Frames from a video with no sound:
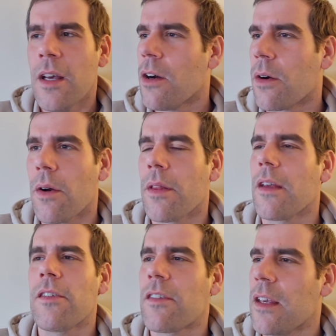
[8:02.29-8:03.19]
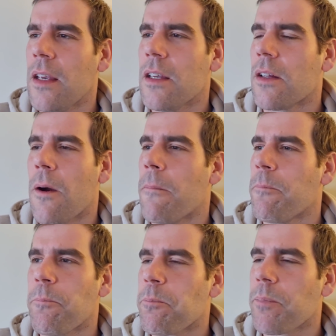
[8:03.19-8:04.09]
Or they see, they'll
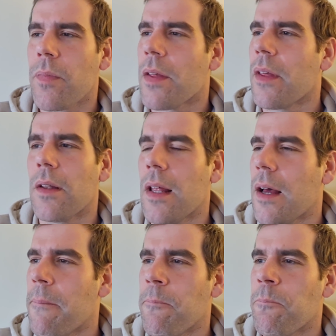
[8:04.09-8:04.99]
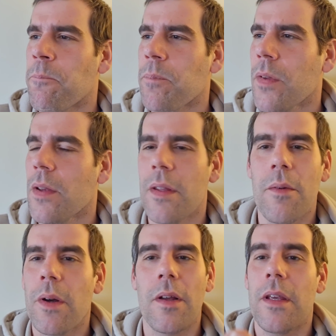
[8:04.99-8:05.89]

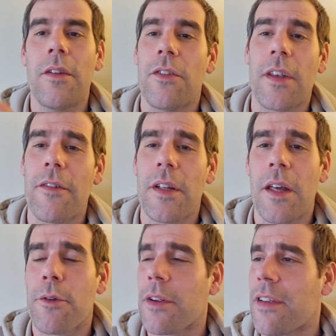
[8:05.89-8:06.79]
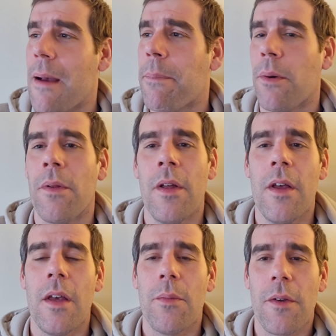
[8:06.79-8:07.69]
just to give you another example,
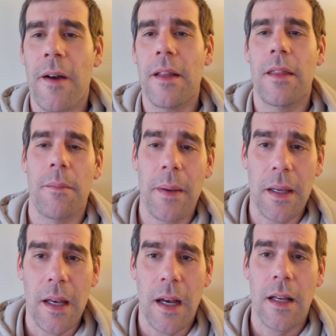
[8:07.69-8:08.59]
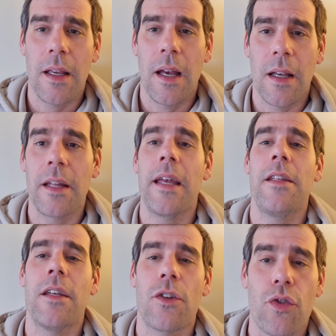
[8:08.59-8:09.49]
we've had the big
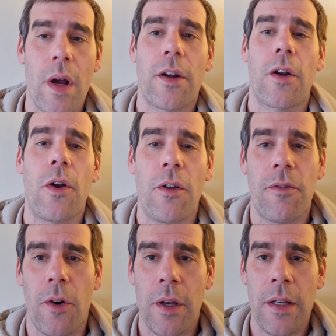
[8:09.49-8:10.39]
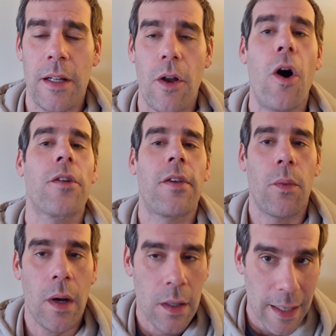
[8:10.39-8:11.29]
Canadian trucker convoy in
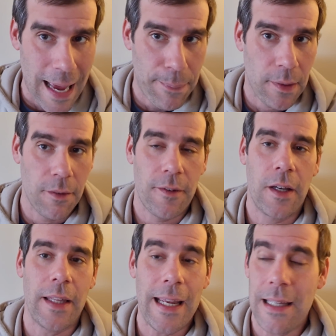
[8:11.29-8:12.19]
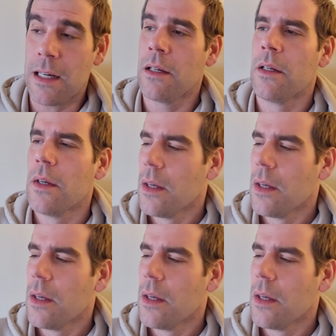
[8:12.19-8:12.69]
Ottawa, capital of Canada,